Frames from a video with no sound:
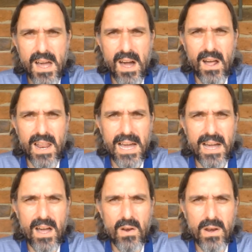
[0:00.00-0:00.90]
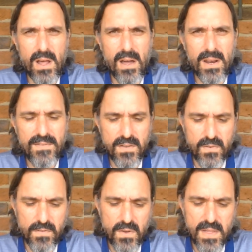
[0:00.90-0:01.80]
I'll leave the
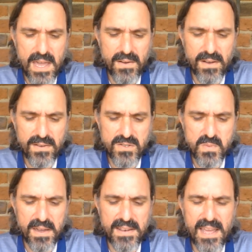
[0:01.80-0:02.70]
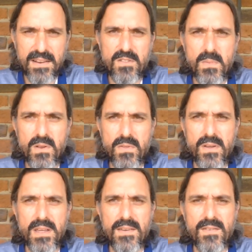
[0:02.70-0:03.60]
review there, and I'll smoke it down into the middle
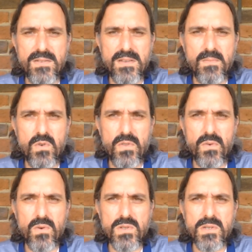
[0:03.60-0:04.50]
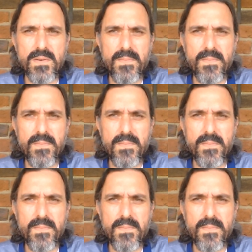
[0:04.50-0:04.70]
third and give you some more thoughts.